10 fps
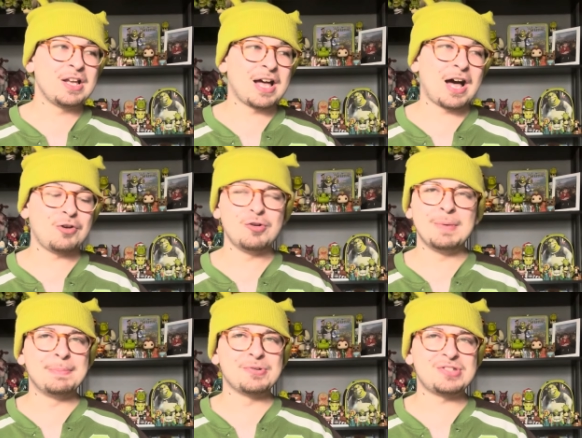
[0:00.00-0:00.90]
Uh, who
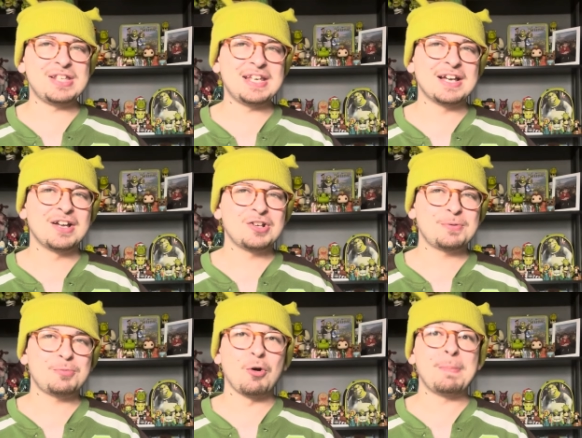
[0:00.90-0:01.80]
remembers the
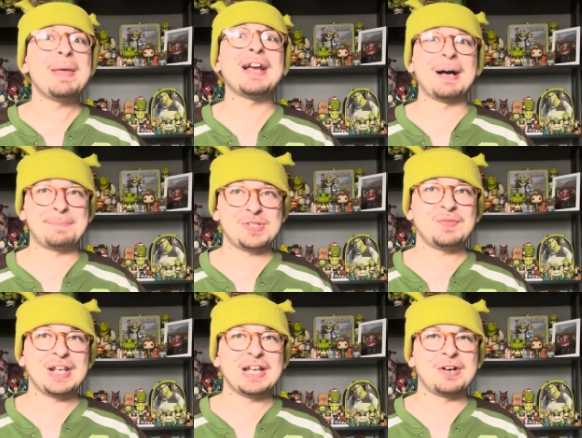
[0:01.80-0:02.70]
toy pickups
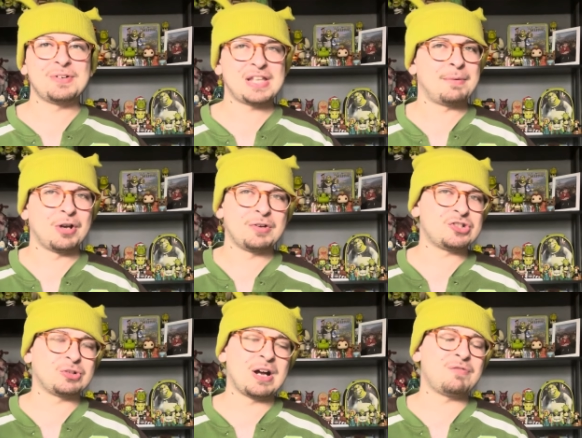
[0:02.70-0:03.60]
videos? I would always
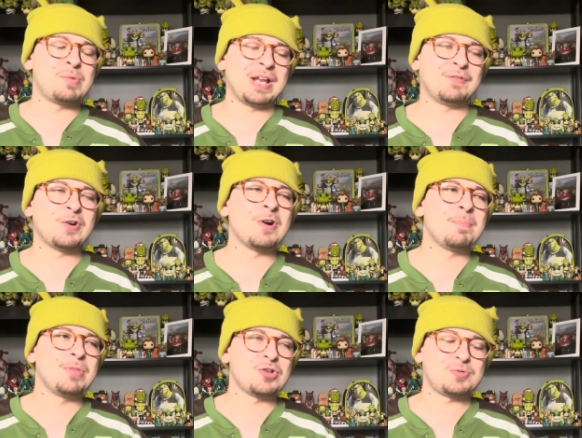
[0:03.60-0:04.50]
show off whatever
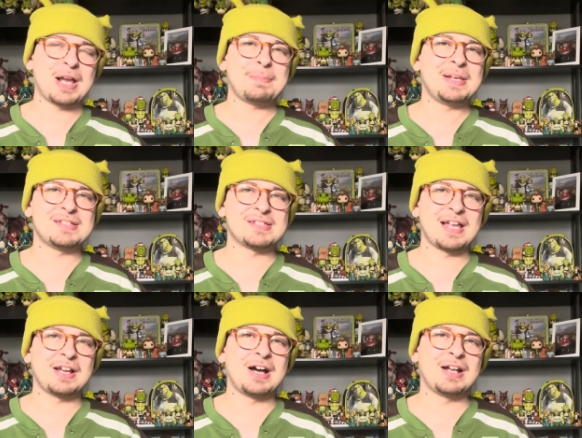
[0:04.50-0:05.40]
Shrek pieces
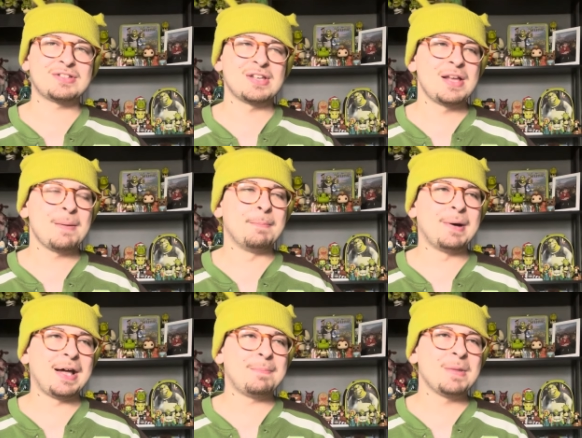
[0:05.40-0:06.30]
I got.
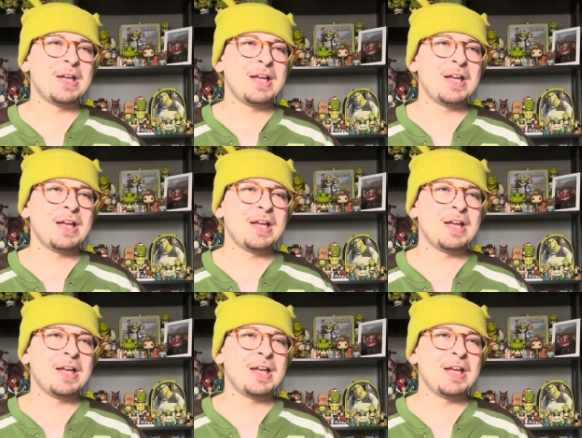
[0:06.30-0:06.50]
But